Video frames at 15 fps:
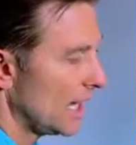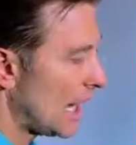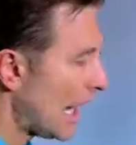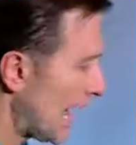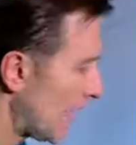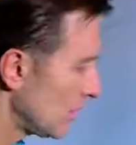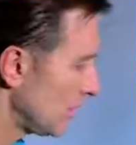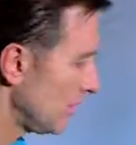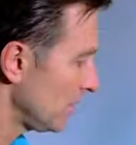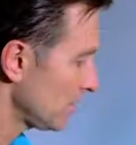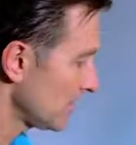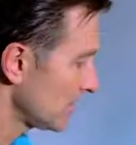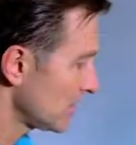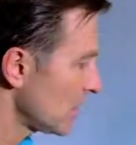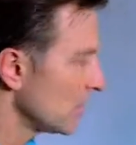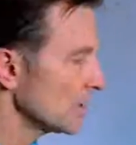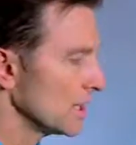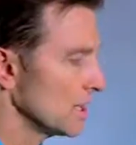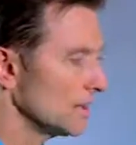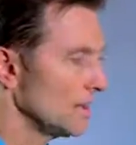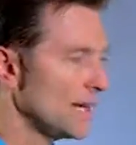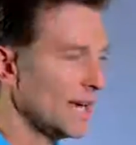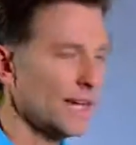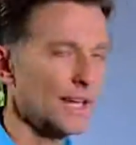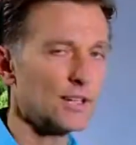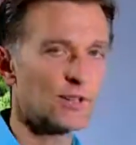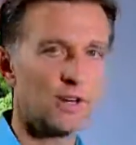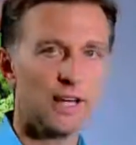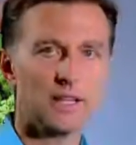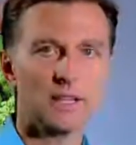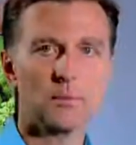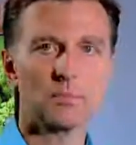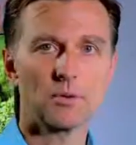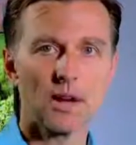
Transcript: higher levels of sodium and create the